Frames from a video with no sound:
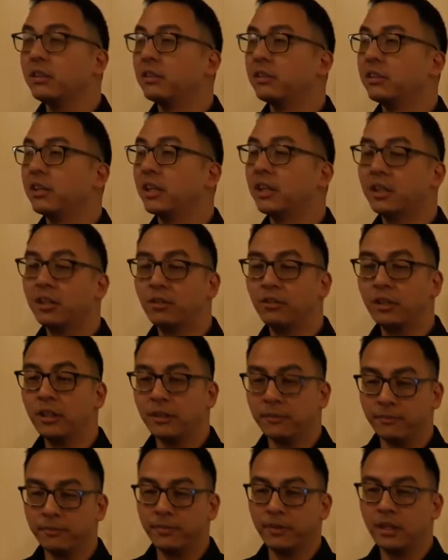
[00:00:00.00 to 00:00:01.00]

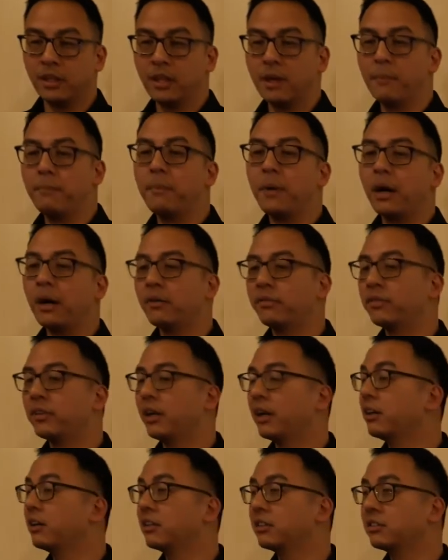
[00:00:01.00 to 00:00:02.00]
93, a bath
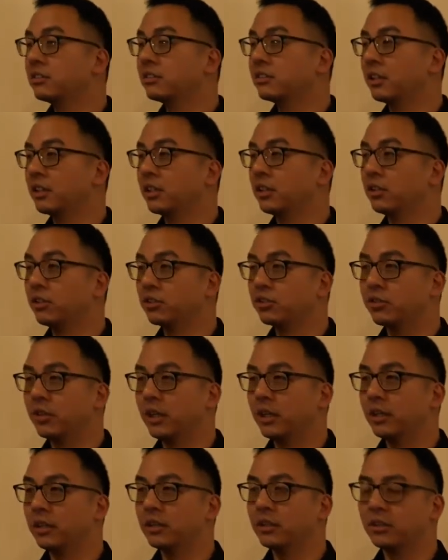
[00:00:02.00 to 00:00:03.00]
diet study in
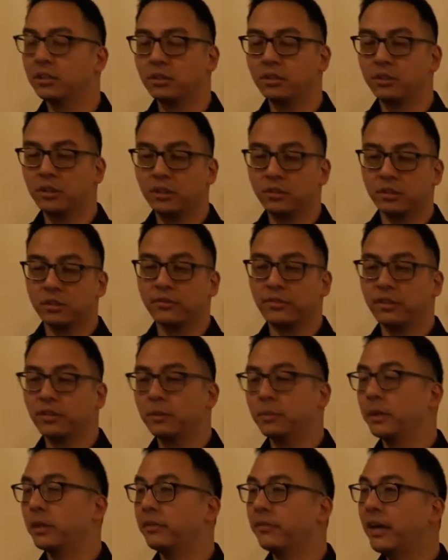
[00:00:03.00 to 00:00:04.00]
Australia. So this was
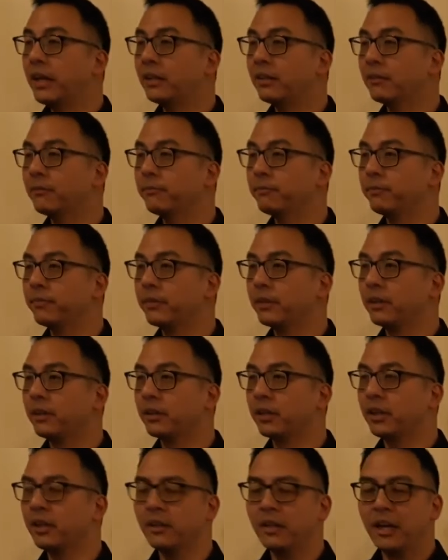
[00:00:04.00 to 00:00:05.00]
founded by a vet,
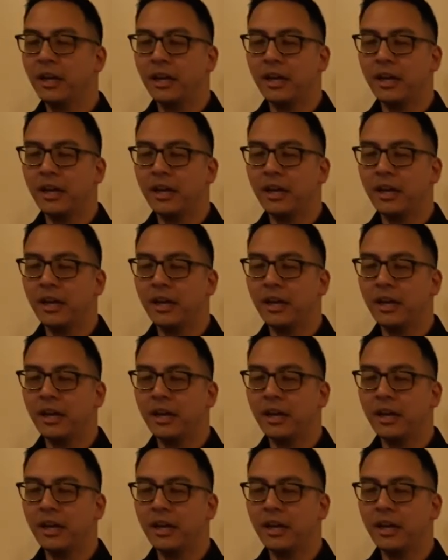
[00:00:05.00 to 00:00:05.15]
okay?